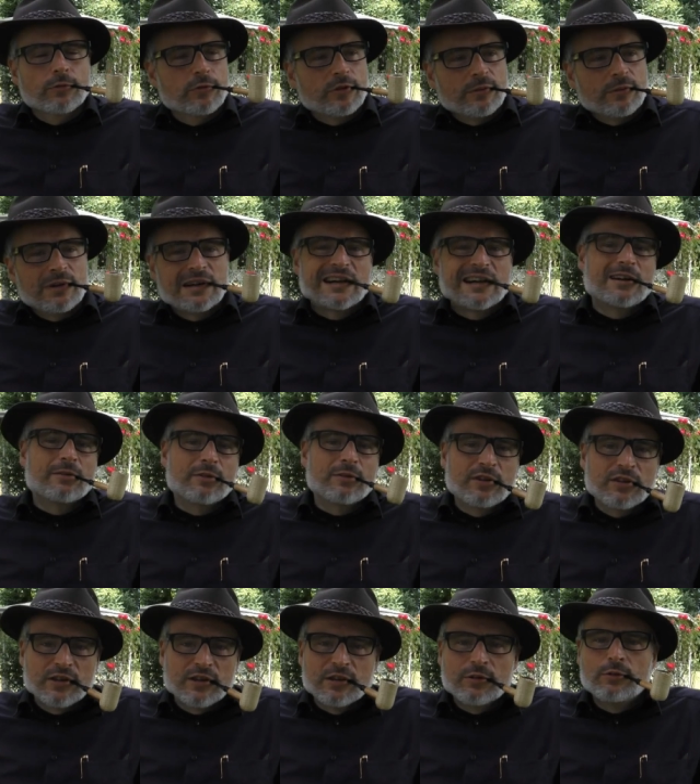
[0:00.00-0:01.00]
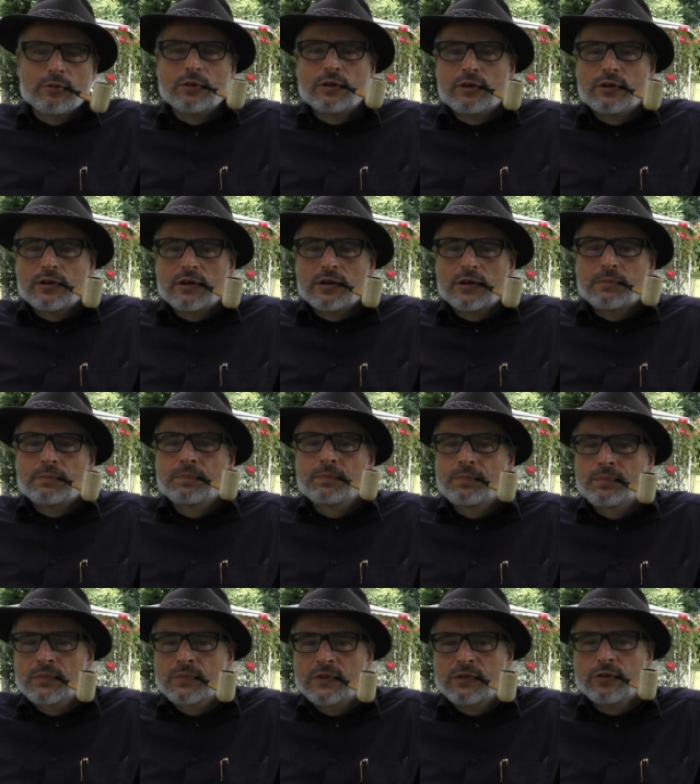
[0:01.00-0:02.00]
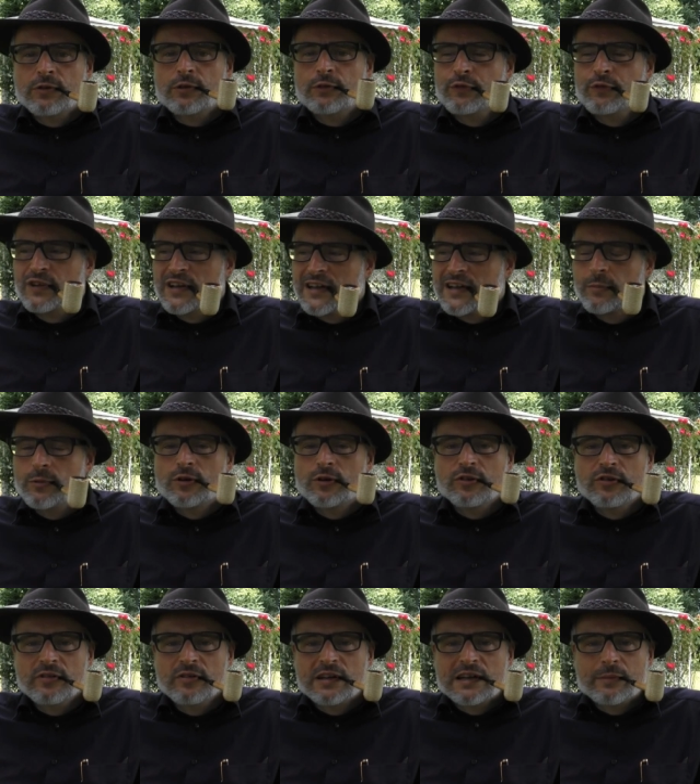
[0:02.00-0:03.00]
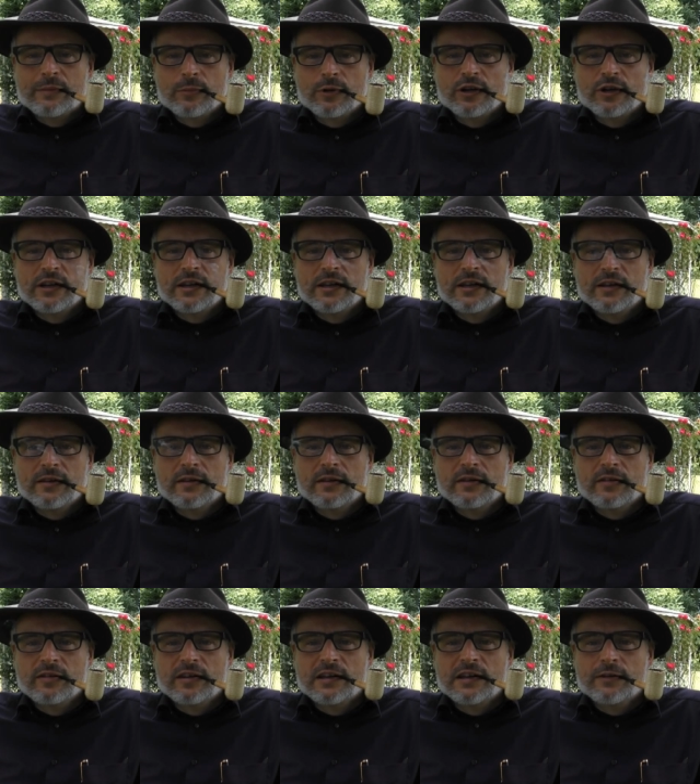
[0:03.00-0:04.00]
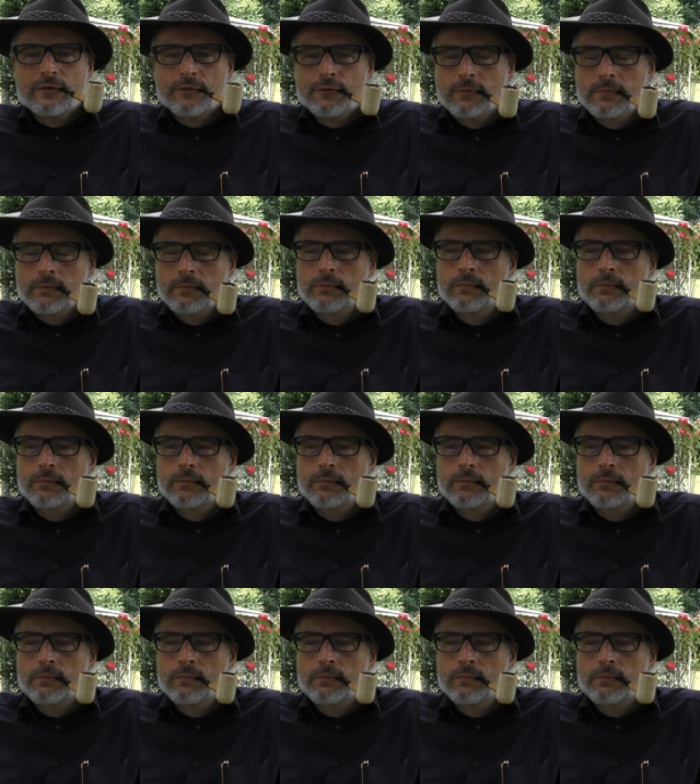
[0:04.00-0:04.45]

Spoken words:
Some harvest going on. So farmers, they bring in the stuff.